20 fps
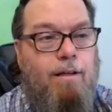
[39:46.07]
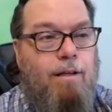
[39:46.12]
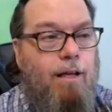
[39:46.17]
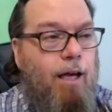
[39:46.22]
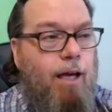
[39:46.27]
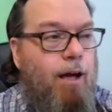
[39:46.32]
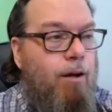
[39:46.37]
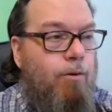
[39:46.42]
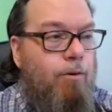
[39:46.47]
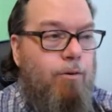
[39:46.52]

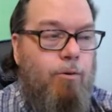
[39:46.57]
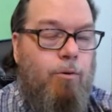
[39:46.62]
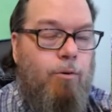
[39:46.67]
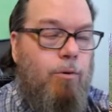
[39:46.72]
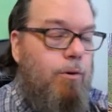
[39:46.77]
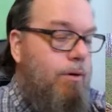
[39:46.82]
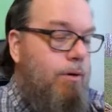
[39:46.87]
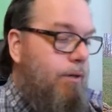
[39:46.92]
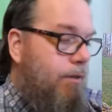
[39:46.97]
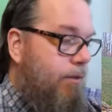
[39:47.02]

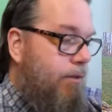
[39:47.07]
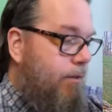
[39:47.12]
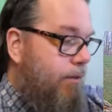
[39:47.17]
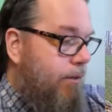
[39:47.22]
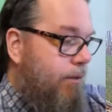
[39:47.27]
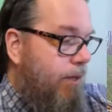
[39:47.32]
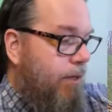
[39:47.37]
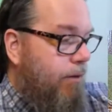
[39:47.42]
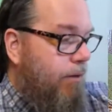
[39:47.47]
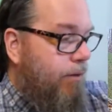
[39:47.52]
Outdoor, it's
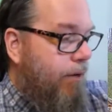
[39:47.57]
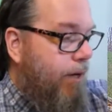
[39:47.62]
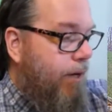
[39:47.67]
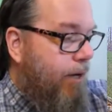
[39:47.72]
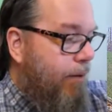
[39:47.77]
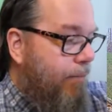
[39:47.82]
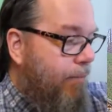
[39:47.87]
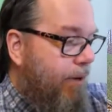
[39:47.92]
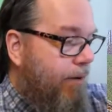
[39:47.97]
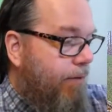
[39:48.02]
sealed
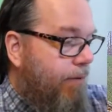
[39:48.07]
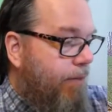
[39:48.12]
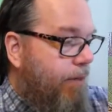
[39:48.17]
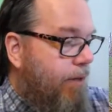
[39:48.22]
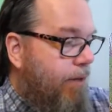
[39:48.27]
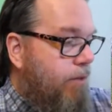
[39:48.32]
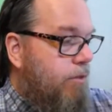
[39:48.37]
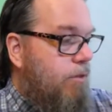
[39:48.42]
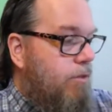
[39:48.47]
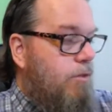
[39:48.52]
up.
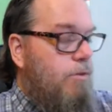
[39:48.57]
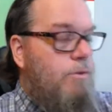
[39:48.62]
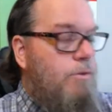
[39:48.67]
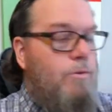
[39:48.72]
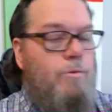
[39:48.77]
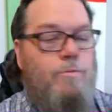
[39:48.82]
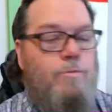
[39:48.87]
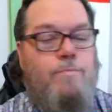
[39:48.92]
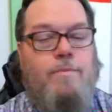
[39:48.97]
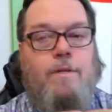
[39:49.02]
Everything's
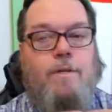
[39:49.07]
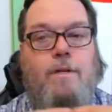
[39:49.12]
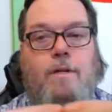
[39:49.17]
cool.